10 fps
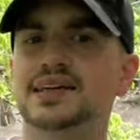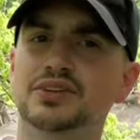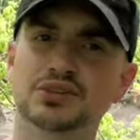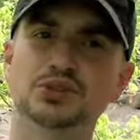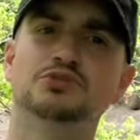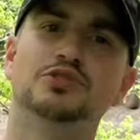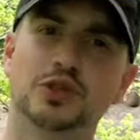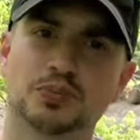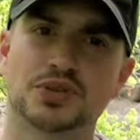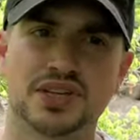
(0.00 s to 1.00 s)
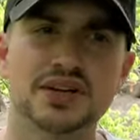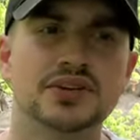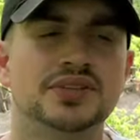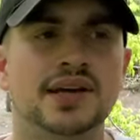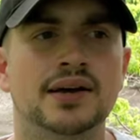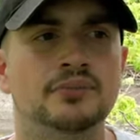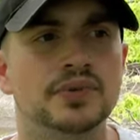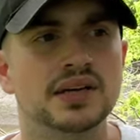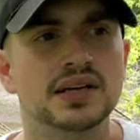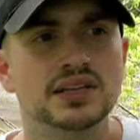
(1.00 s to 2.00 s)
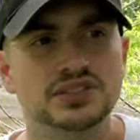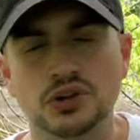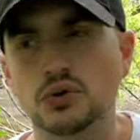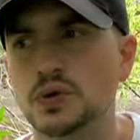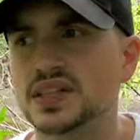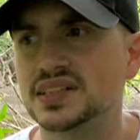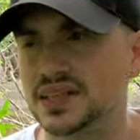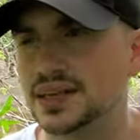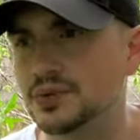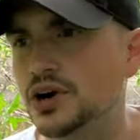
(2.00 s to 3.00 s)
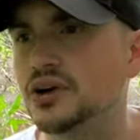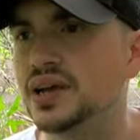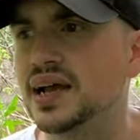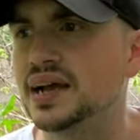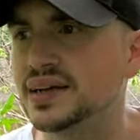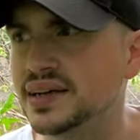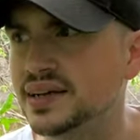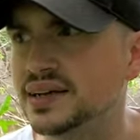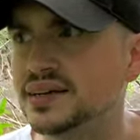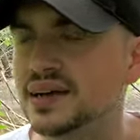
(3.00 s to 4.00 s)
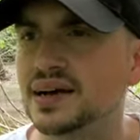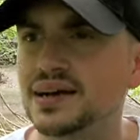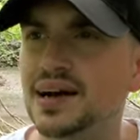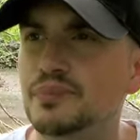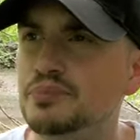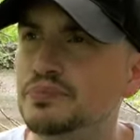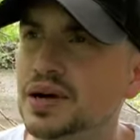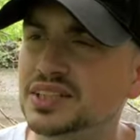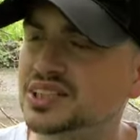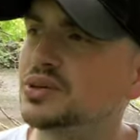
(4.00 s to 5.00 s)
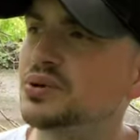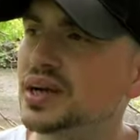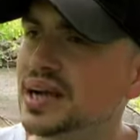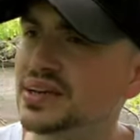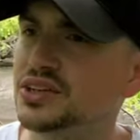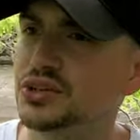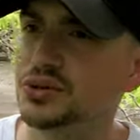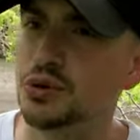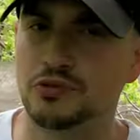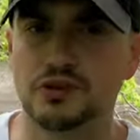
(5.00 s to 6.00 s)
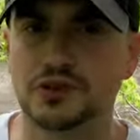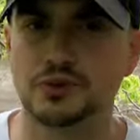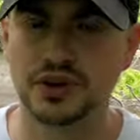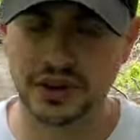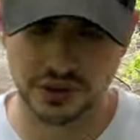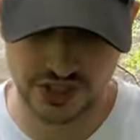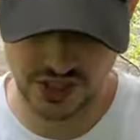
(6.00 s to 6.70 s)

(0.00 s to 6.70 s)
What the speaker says: You do 50% of your time. So with the time I already had in, I still would have had to do over 3 years